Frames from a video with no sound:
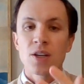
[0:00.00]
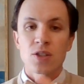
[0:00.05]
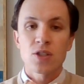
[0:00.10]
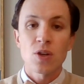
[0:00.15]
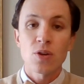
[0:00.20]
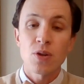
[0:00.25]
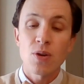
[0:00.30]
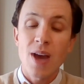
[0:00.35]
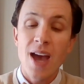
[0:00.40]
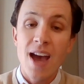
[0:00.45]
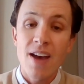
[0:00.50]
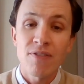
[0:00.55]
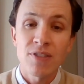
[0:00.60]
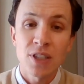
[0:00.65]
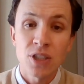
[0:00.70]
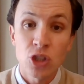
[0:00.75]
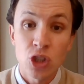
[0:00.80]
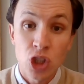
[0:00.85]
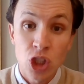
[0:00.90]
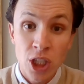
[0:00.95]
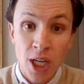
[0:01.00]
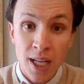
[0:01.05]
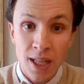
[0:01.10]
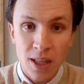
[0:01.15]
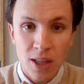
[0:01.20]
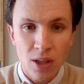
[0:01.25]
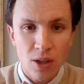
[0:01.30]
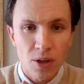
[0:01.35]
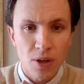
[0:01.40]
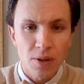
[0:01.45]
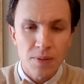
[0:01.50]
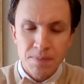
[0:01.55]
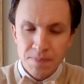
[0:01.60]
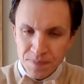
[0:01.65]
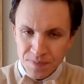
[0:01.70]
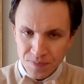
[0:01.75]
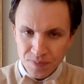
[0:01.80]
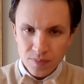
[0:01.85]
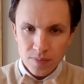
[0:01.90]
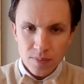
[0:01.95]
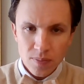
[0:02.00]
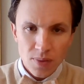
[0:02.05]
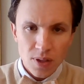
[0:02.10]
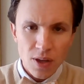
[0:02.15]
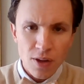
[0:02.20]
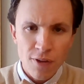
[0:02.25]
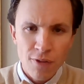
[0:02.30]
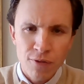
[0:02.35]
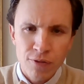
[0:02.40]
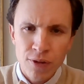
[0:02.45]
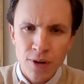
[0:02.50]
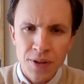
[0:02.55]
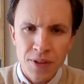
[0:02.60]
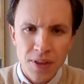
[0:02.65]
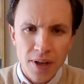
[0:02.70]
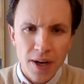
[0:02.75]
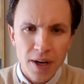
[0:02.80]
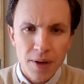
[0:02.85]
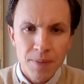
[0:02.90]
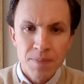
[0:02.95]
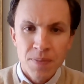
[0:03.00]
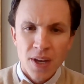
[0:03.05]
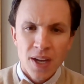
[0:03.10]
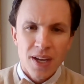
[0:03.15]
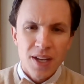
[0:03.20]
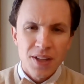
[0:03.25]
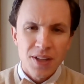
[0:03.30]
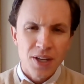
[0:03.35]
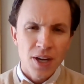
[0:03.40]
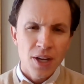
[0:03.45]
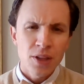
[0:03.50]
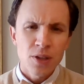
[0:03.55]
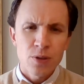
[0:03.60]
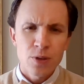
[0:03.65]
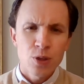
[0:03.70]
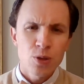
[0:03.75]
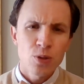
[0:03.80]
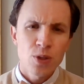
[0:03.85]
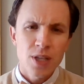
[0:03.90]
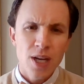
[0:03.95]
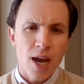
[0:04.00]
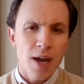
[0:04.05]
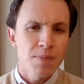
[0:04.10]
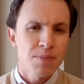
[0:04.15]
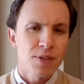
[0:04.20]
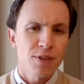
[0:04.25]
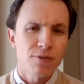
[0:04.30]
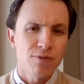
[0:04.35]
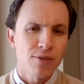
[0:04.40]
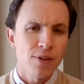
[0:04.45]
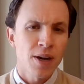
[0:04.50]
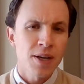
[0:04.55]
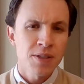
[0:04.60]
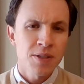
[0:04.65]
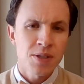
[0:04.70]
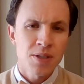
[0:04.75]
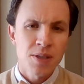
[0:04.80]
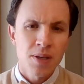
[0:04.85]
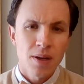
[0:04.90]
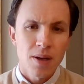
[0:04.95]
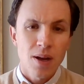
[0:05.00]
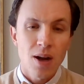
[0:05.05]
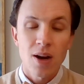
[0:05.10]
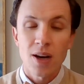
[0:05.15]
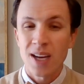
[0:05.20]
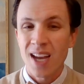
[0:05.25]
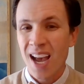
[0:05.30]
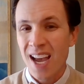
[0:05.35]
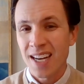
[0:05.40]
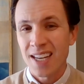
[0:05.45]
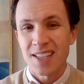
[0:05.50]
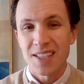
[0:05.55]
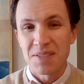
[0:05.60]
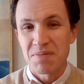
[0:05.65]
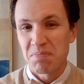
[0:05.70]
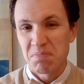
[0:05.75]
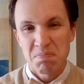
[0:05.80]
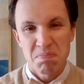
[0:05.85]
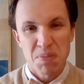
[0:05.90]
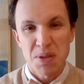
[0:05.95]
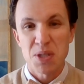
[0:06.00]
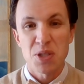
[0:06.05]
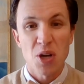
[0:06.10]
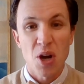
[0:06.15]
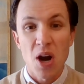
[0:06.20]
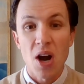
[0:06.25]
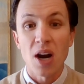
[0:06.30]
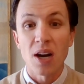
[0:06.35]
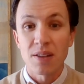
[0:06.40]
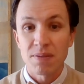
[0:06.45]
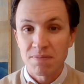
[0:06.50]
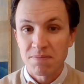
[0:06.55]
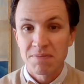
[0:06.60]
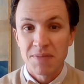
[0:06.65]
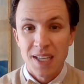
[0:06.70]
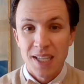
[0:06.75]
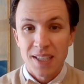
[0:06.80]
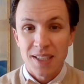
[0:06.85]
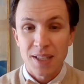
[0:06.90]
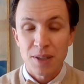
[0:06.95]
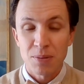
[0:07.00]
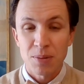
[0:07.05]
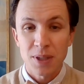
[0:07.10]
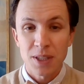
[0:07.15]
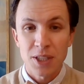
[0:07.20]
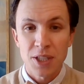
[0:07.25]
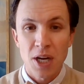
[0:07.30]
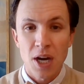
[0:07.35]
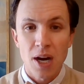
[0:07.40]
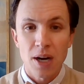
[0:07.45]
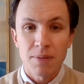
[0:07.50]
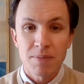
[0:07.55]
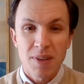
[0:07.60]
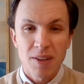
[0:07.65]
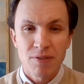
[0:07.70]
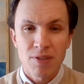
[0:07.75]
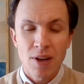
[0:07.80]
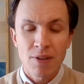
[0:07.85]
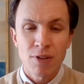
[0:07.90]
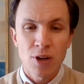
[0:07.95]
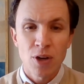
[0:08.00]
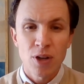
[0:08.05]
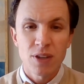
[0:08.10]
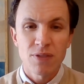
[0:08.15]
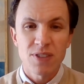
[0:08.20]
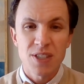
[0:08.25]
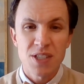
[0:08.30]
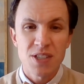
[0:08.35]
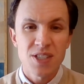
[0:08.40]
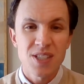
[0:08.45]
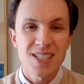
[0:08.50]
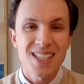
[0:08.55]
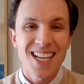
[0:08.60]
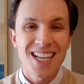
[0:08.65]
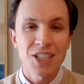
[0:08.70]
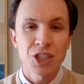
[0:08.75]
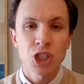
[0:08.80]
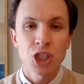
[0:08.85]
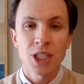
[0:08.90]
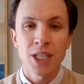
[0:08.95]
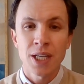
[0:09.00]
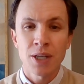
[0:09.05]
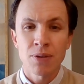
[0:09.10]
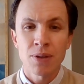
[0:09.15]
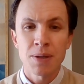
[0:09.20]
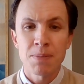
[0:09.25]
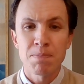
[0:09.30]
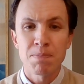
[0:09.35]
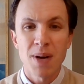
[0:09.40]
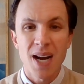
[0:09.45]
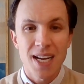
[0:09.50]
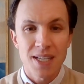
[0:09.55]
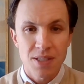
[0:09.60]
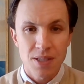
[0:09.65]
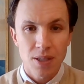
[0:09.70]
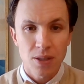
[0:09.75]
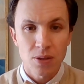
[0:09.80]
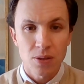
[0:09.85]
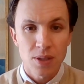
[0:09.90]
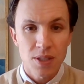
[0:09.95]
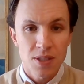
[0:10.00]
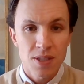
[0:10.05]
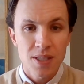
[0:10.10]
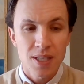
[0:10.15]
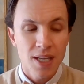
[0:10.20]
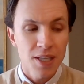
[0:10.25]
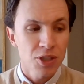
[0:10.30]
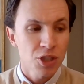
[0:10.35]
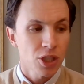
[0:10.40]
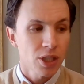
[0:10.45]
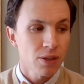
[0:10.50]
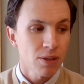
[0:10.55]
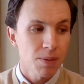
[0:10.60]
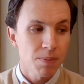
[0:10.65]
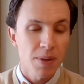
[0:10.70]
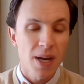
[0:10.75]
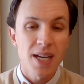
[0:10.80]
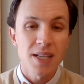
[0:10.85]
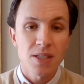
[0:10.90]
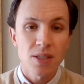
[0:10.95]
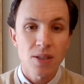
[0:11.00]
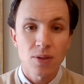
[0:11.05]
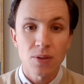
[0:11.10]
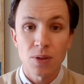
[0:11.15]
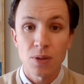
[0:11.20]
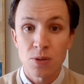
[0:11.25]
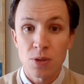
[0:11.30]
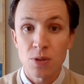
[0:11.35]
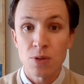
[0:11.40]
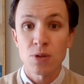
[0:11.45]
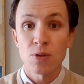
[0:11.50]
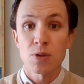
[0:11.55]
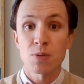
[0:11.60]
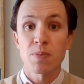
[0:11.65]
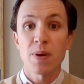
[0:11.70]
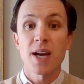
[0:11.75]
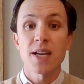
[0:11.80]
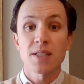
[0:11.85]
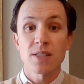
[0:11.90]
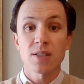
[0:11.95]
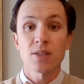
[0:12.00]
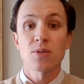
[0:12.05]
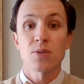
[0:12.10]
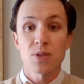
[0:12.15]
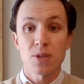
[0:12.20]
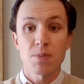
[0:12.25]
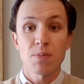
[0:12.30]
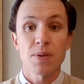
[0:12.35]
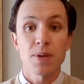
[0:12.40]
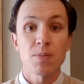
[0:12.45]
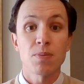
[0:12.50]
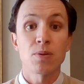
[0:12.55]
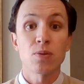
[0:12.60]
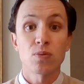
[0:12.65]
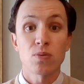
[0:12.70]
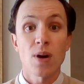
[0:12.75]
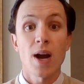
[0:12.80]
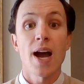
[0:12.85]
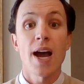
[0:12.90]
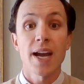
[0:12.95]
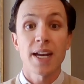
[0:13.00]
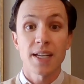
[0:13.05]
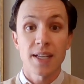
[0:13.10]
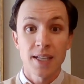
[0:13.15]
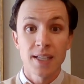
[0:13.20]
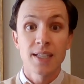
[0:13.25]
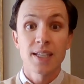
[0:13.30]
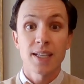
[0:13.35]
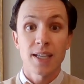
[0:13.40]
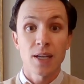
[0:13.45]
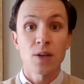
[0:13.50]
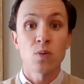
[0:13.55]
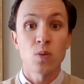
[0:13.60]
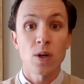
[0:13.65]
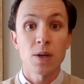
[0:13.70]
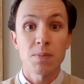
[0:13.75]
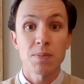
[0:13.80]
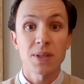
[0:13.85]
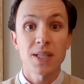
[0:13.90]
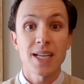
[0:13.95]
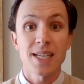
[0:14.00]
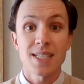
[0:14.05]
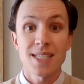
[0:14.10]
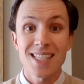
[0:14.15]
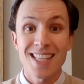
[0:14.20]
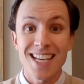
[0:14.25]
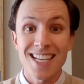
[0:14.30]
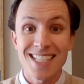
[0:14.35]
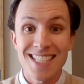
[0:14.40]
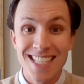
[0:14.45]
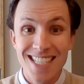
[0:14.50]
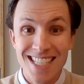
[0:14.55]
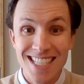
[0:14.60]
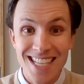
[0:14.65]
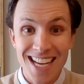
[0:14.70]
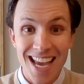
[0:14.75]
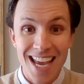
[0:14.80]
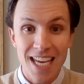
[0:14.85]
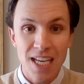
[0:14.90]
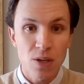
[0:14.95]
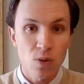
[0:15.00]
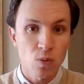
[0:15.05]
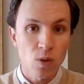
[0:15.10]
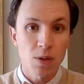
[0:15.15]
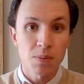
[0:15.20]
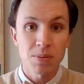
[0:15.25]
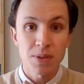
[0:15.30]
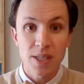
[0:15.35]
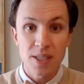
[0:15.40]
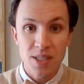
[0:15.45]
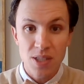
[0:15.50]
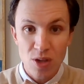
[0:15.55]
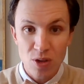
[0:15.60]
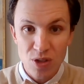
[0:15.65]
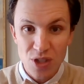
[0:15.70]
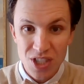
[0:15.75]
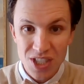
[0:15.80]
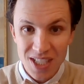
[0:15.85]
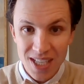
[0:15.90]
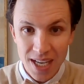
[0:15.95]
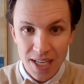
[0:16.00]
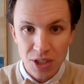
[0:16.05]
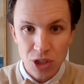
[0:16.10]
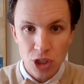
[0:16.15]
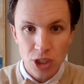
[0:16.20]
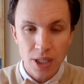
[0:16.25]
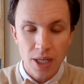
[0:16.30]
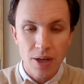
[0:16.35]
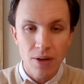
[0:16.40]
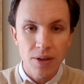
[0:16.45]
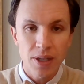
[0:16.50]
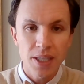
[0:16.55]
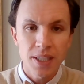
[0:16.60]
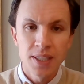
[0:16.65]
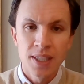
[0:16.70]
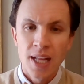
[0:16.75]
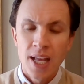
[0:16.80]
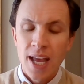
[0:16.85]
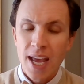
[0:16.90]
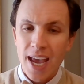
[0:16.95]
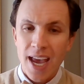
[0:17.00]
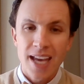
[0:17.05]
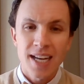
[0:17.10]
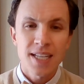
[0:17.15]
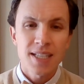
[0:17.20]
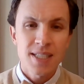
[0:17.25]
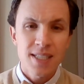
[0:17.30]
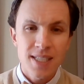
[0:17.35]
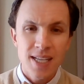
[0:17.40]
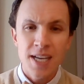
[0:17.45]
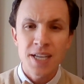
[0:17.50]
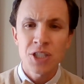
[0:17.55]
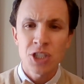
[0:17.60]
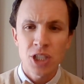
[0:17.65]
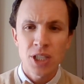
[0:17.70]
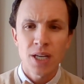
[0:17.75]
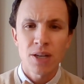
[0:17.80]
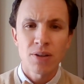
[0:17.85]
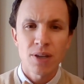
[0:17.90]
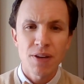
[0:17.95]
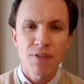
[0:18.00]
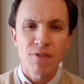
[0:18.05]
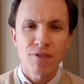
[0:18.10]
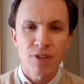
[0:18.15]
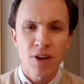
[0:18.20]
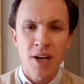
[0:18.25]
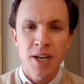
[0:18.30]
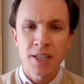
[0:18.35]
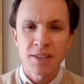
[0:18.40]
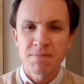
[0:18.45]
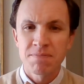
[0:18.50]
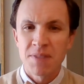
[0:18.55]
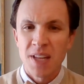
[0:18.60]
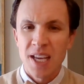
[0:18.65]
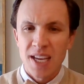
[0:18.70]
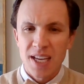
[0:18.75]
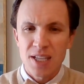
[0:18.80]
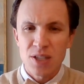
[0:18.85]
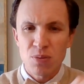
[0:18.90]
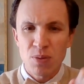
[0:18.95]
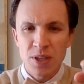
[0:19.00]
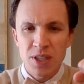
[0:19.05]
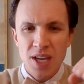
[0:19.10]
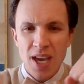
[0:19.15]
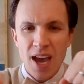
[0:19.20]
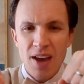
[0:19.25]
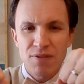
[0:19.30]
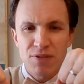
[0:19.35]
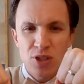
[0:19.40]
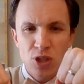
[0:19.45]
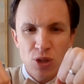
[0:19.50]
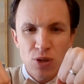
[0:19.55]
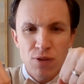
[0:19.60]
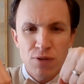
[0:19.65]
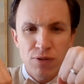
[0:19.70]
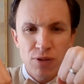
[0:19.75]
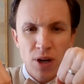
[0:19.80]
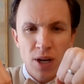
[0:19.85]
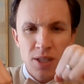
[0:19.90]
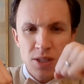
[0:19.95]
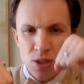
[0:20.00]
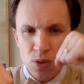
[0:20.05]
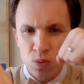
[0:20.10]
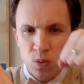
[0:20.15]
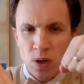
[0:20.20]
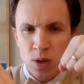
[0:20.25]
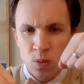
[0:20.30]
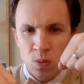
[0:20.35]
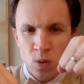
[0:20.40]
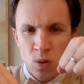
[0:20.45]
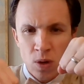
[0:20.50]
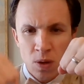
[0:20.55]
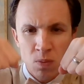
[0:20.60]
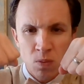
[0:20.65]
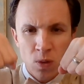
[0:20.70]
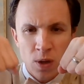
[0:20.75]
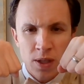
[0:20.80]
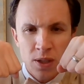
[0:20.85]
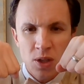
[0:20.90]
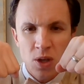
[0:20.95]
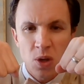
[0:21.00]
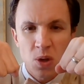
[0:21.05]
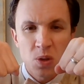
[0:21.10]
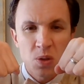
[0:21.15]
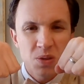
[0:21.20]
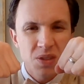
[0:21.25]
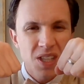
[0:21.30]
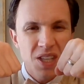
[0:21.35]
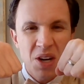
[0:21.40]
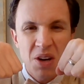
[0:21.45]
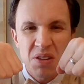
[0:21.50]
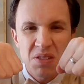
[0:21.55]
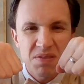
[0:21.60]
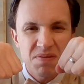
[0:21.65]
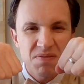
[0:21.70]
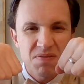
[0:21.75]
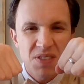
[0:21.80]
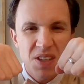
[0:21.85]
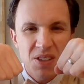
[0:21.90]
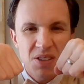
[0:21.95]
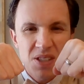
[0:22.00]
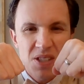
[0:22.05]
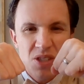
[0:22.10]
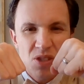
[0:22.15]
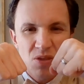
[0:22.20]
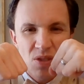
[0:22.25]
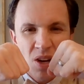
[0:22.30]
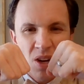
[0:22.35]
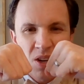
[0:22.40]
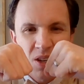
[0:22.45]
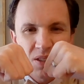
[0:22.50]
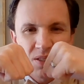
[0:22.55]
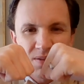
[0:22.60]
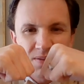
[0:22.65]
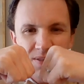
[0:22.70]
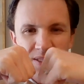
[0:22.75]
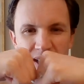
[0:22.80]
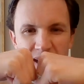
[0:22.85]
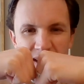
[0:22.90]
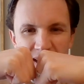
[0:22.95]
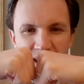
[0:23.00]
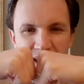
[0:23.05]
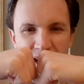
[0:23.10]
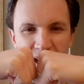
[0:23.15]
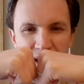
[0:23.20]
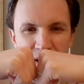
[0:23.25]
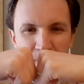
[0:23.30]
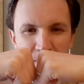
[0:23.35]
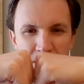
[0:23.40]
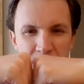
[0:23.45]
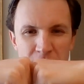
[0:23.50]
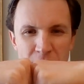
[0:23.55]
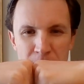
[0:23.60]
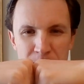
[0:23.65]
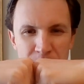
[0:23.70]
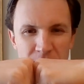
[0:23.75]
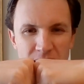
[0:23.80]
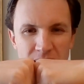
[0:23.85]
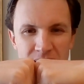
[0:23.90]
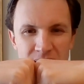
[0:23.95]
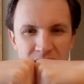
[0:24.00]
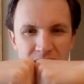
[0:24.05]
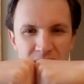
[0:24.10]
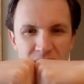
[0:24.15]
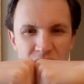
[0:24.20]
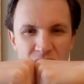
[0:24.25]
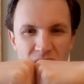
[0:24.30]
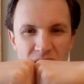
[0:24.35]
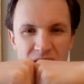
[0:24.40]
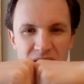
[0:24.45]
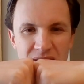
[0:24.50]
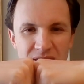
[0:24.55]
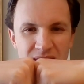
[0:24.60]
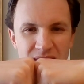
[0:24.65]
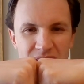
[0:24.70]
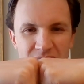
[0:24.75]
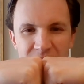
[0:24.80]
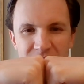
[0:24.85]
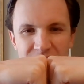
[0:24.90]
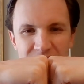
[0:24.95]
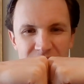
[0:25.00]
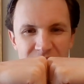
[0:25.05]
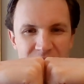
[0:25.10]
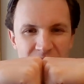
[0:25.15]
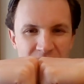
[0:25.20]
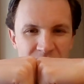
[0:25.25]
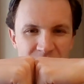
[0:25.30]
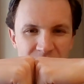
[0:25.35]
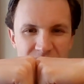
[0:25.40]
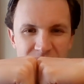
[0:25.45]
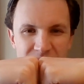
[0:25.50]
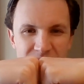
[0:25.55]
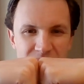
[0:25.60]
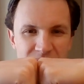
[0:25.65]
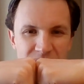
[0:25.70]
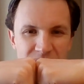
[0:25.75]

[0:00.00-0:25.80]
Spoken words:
So you have a gentler front there. The other 2 types of fronts are kind of bizarre. They really are. Have you ever heard of a stationary bicycle? A stationary bicycle. Those are those bicycles that people ride in one place. They stay in one place. They're stationary. And a stationary front is when you have 2 fronts, one warm, one cold, that aren't very strong. And they kind of meet up against each other and then don't